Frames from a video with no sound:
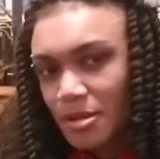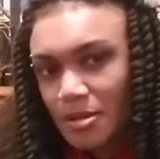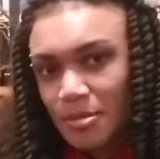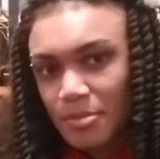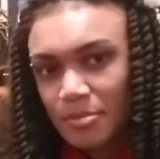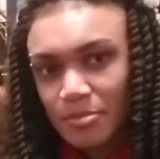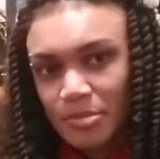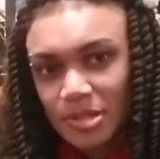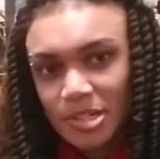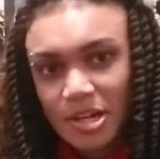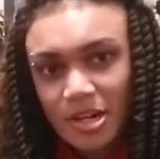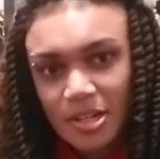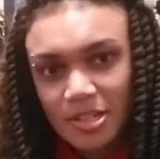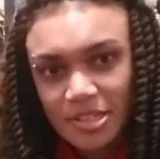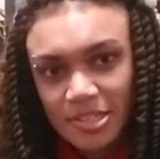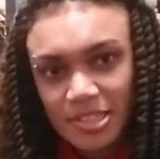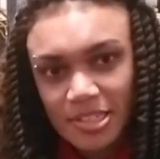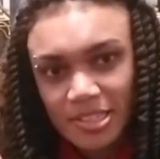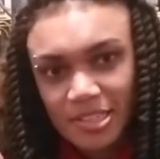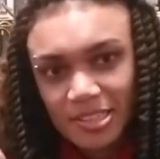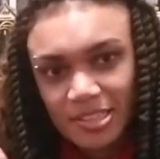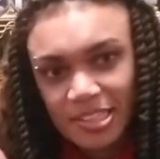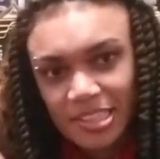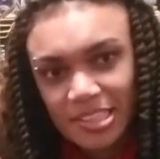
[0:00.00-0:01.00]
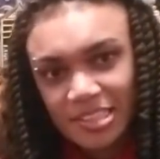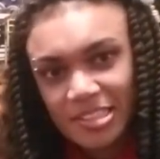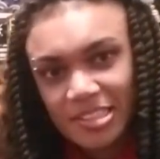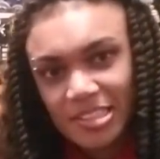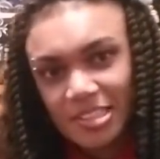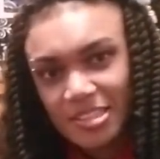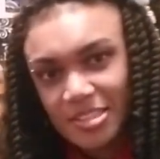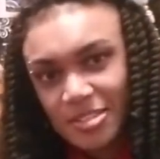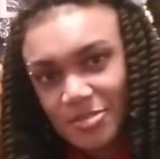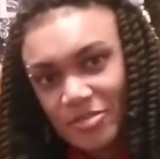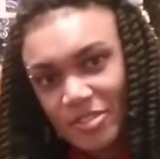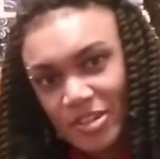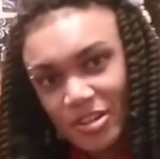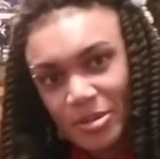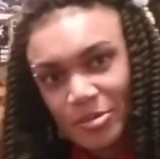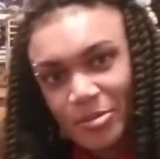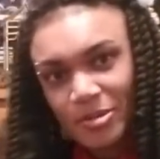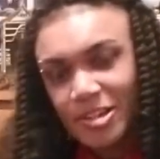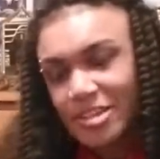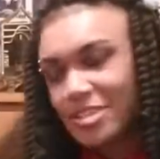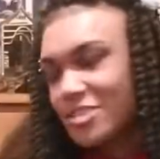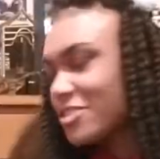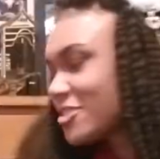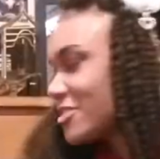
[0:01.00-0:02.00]
But oddity collecting is very
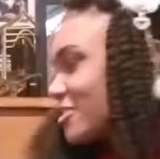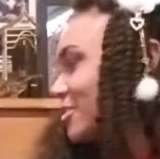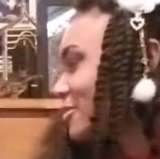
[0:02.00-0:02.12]
rich.